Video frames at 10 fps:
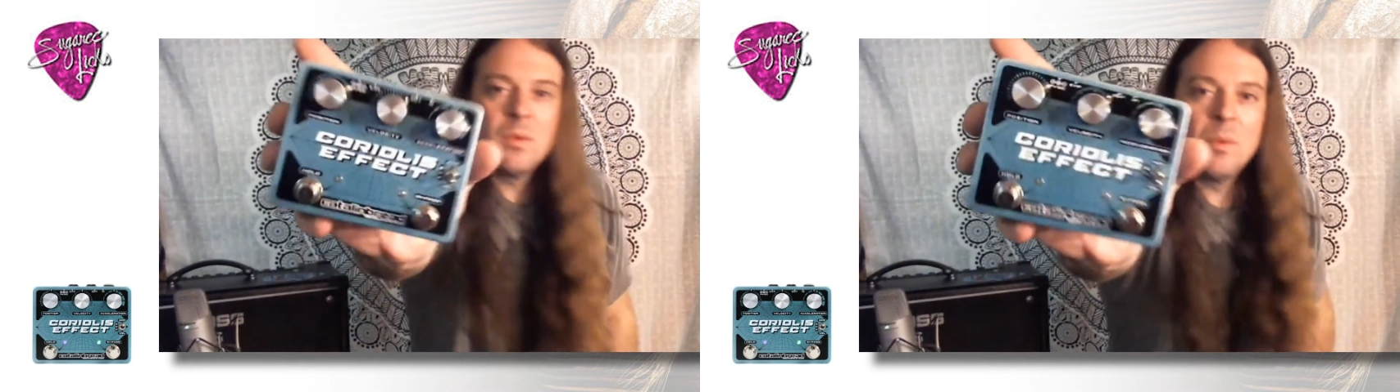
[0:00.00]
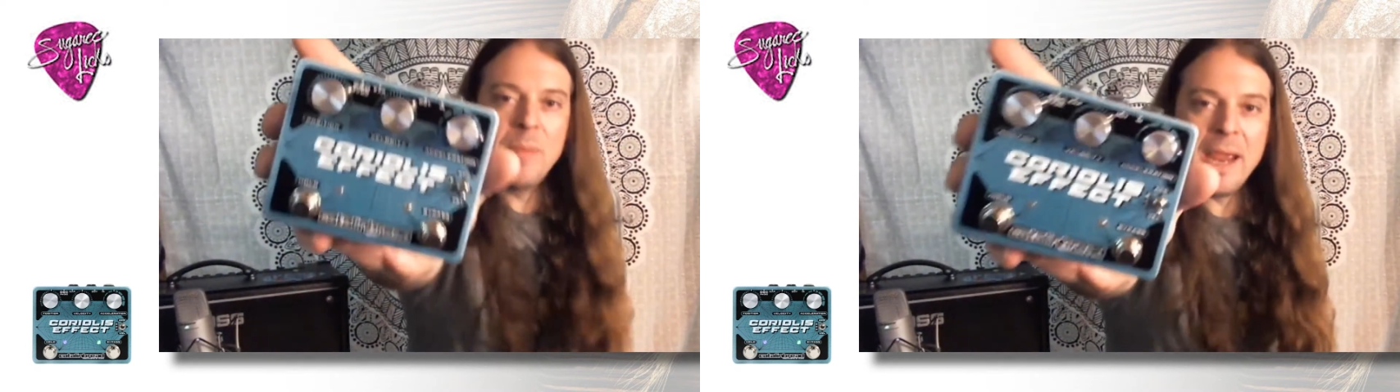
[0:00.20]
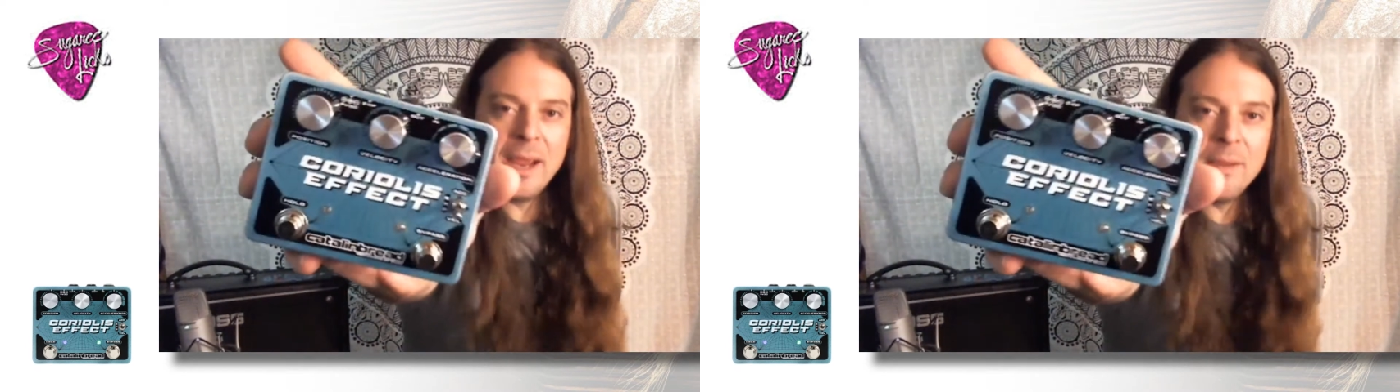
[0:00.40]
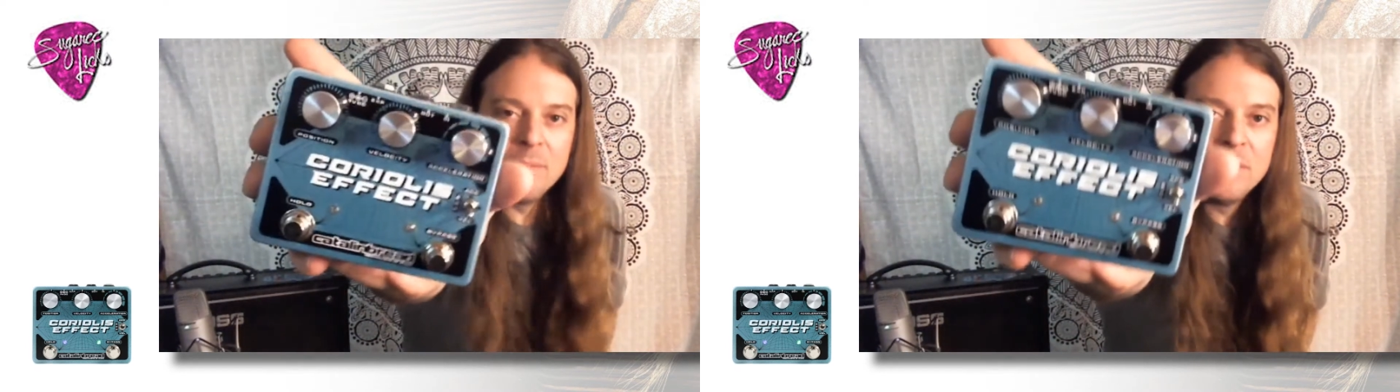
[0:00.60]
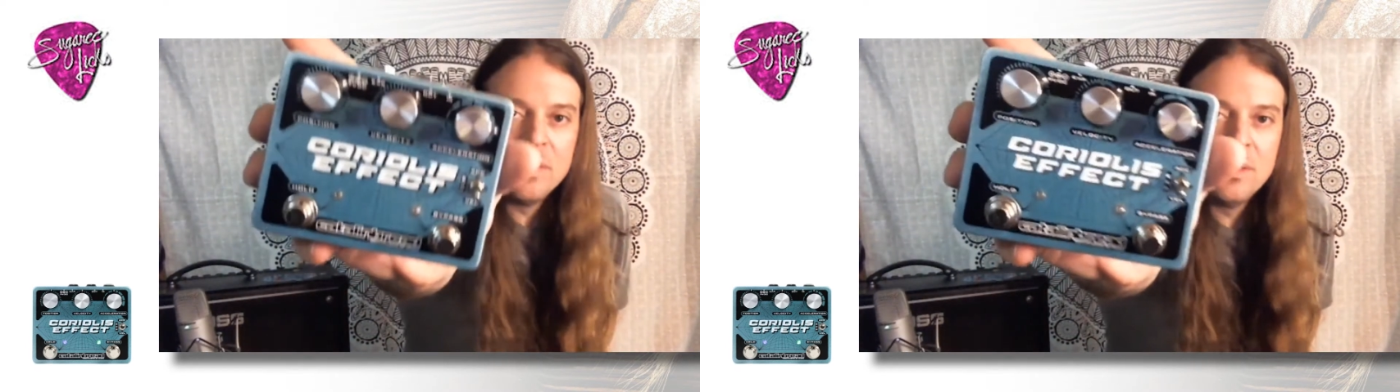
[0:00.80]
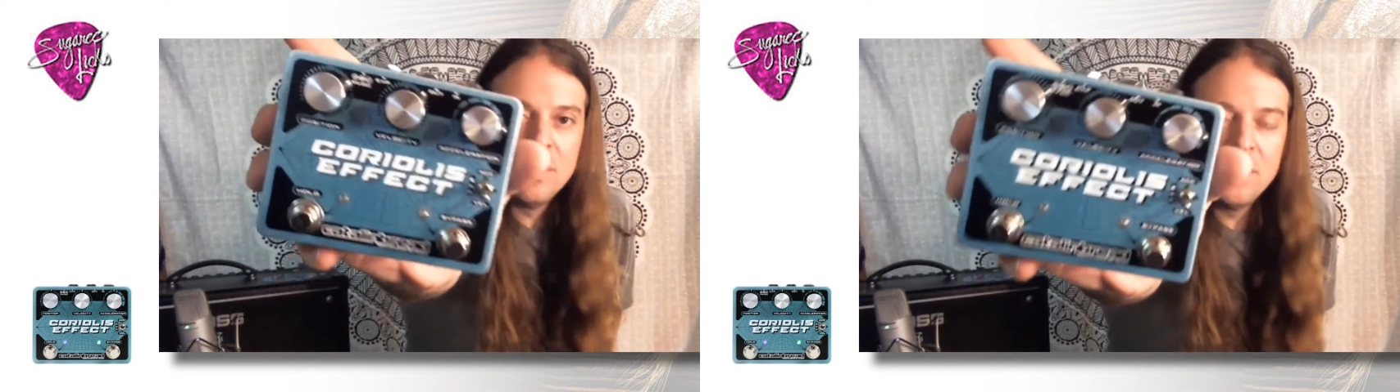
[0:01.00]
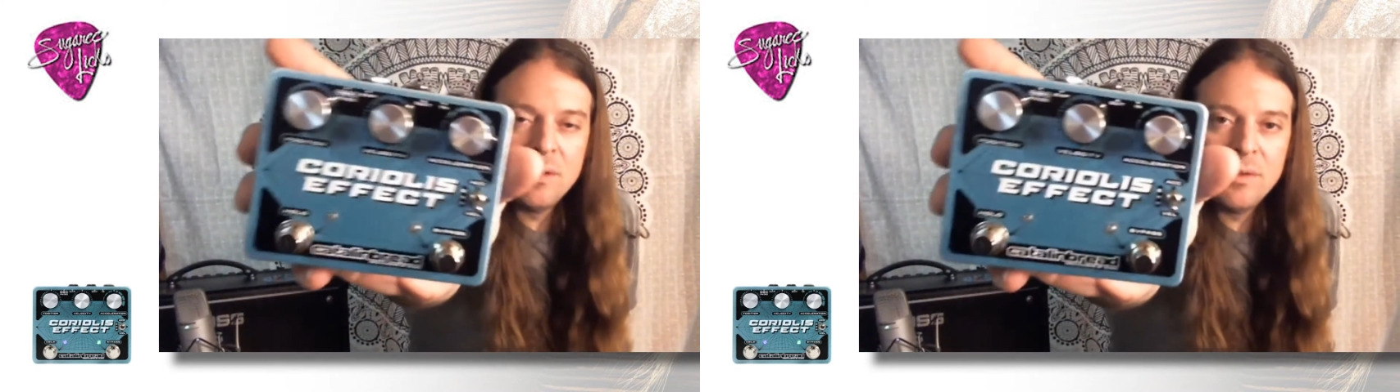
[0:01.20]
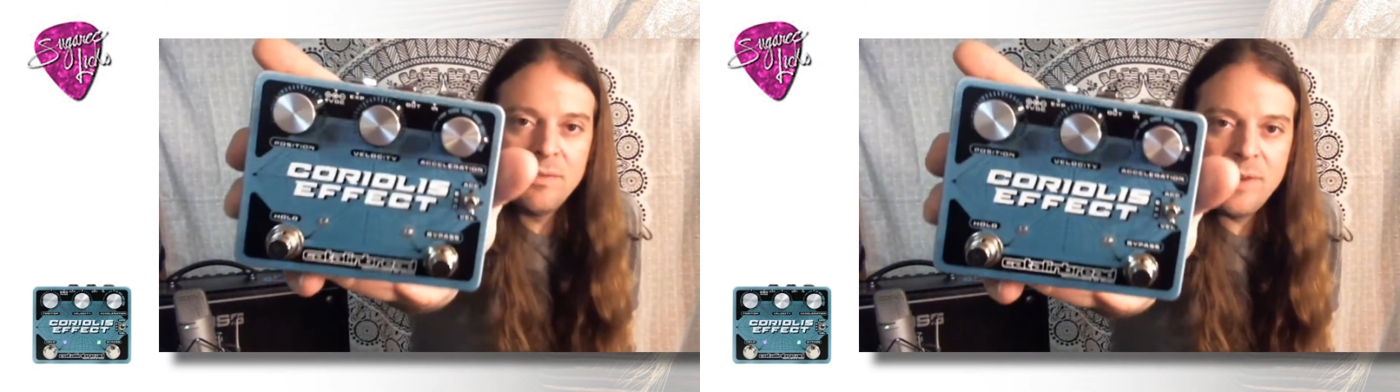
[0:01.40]
Bam.
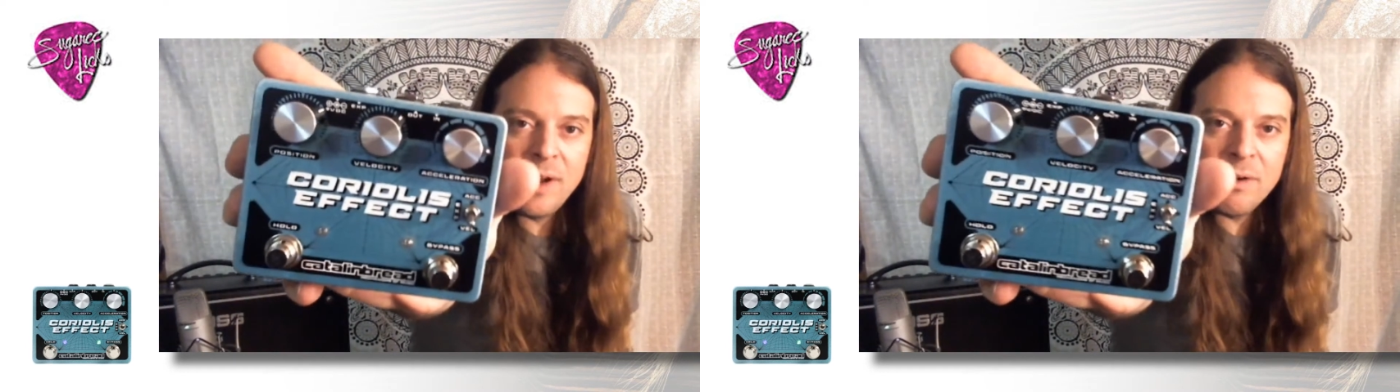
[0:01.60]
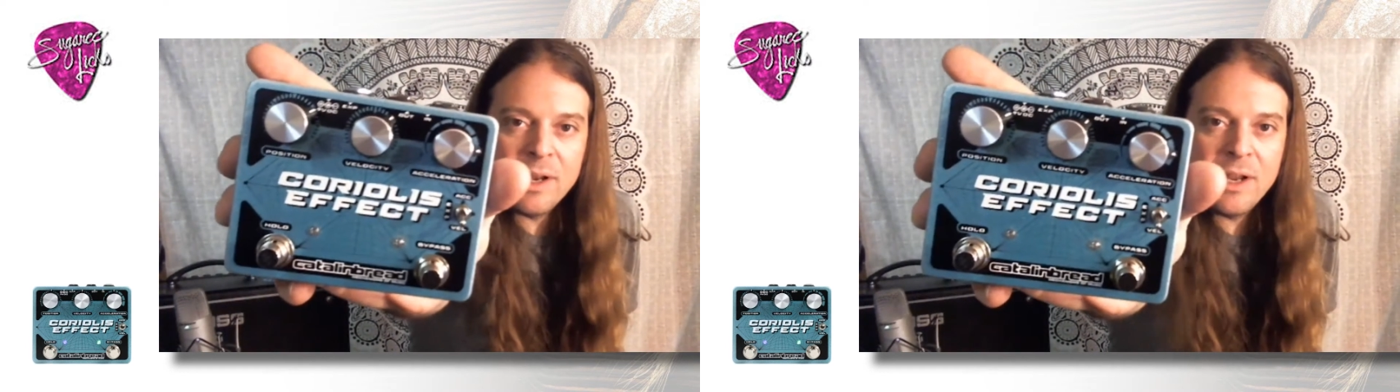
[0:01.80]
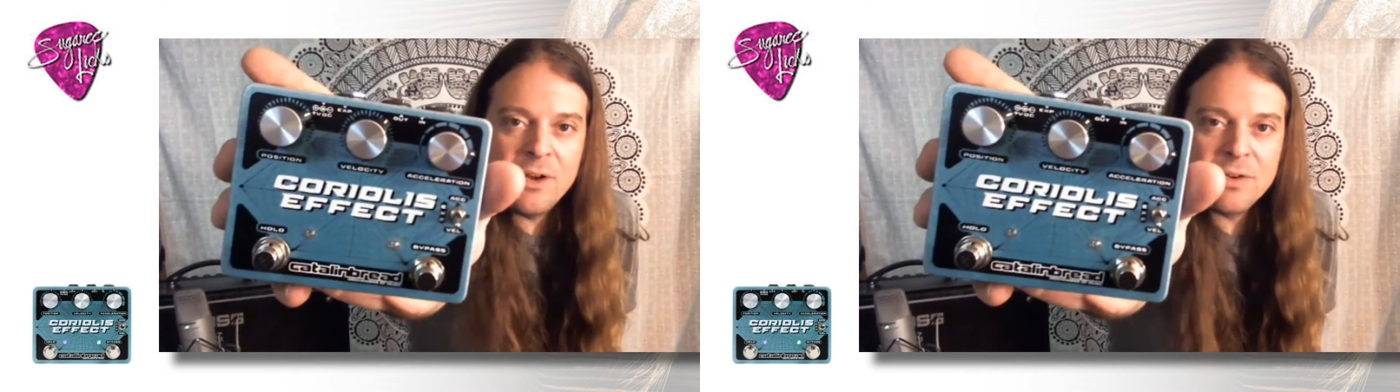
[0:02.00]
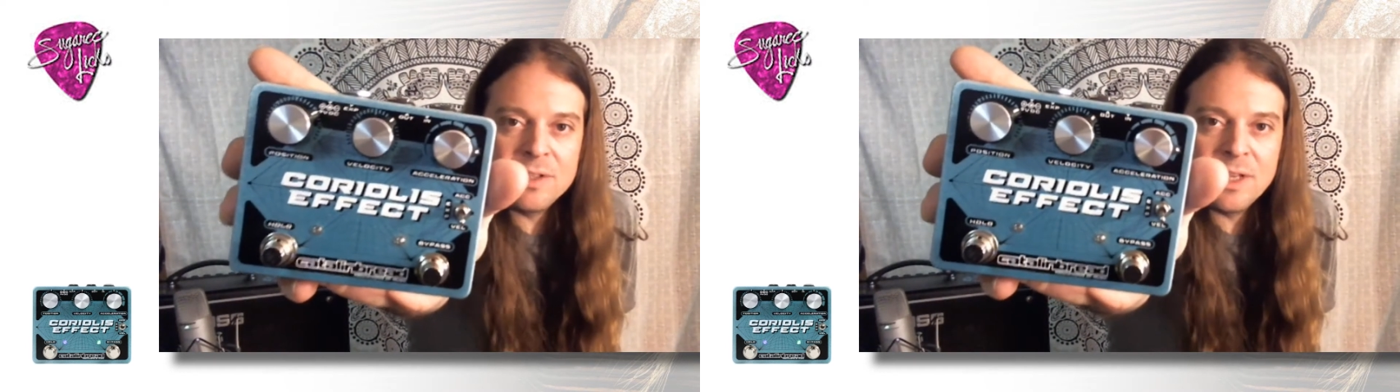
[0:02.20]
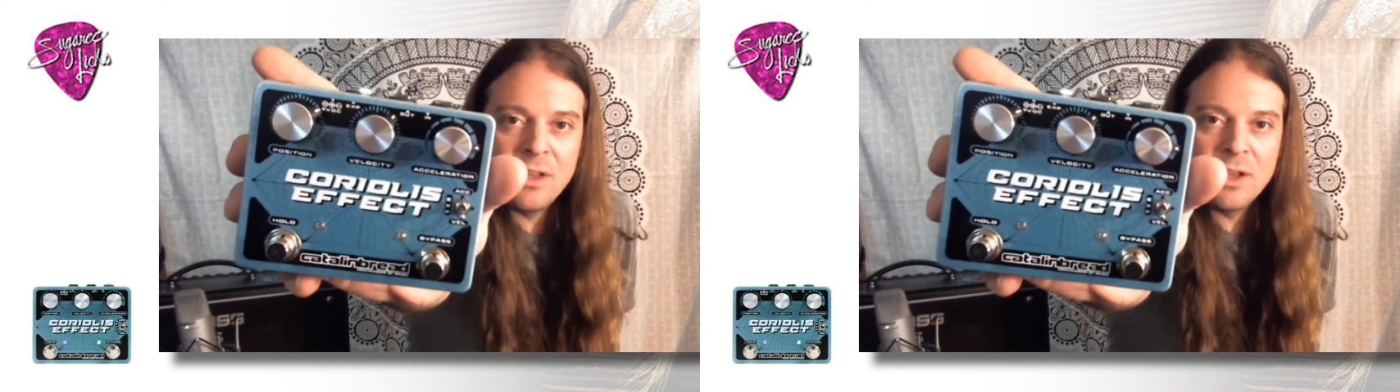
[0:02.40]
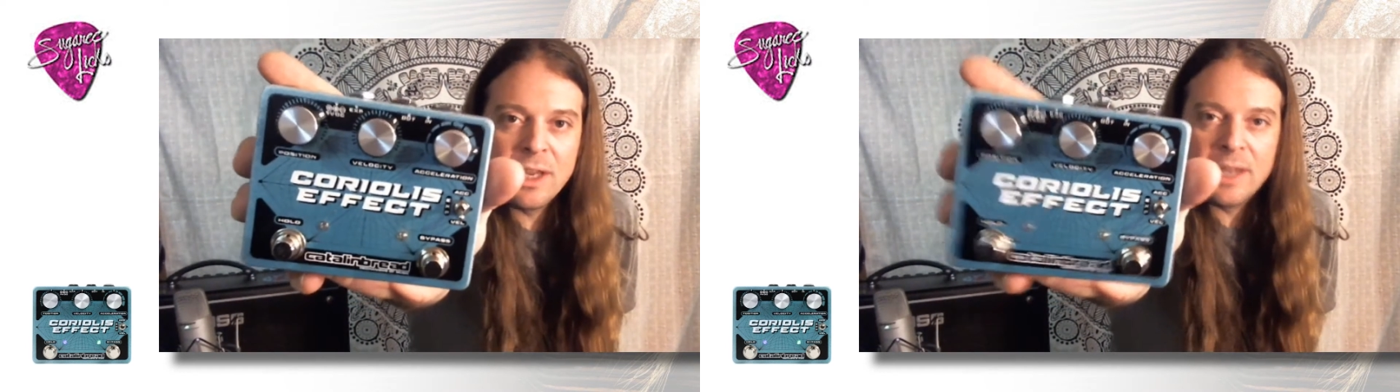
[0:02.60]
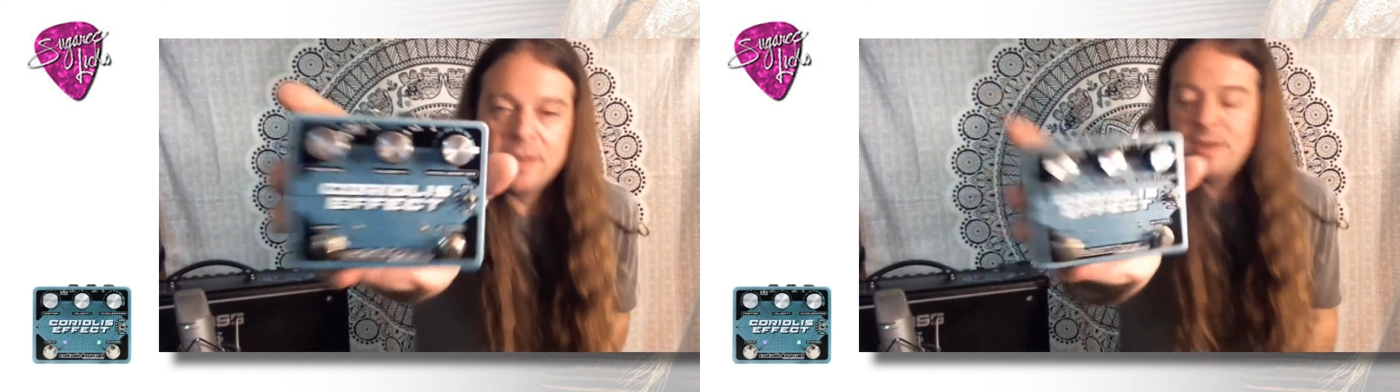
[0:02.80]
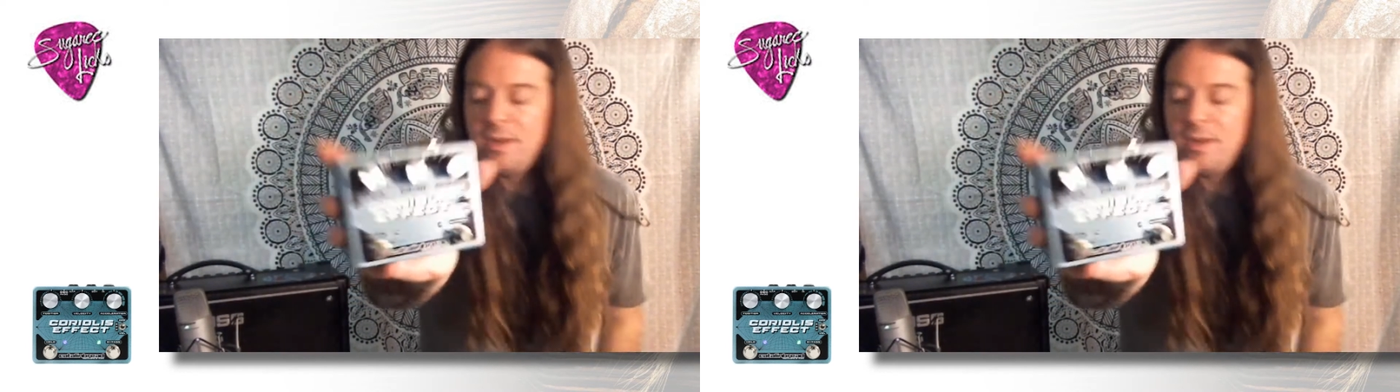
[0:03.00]
Very interesting looking.